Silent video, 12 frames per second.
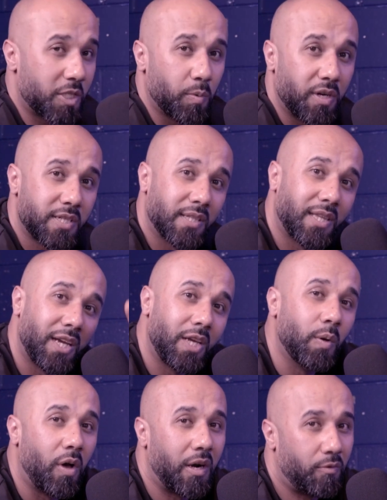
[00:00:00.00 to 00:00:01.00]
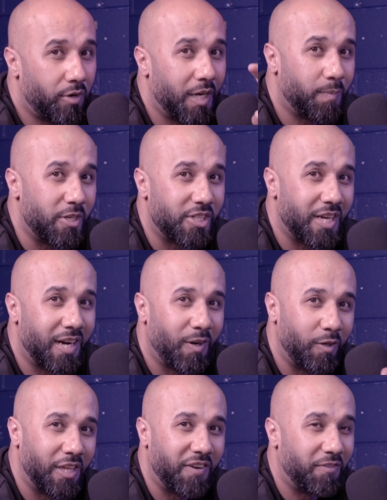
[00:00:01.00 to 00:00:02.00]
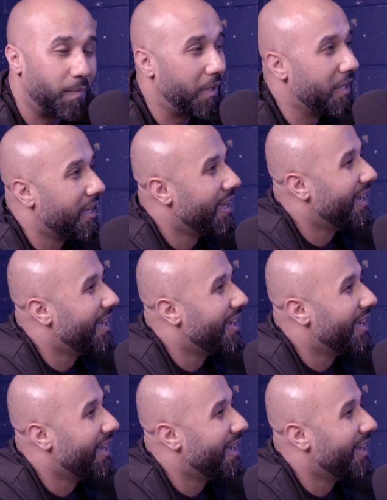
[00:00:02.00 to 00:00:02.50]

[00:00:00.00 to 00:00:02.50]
just want to say thank you all. Really appreciate you there for me.